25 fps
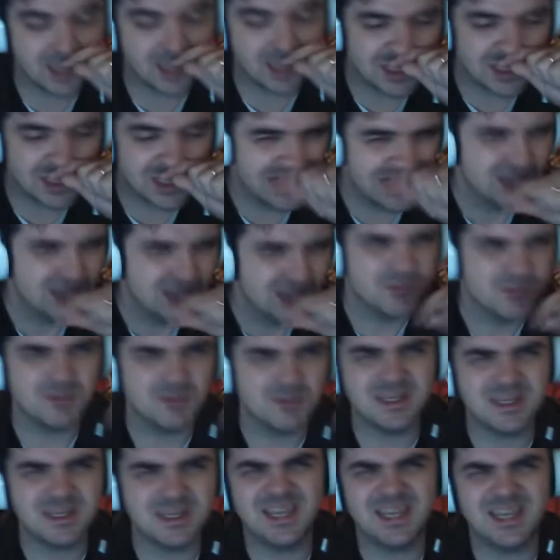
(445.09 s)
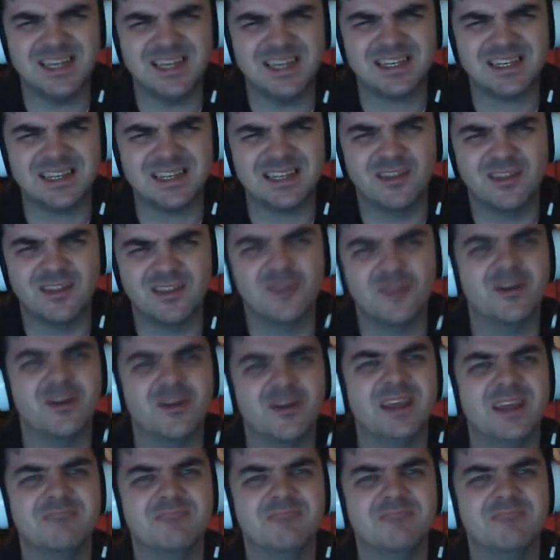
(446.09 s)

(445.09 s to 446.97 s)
You'd probably say 8 and 3.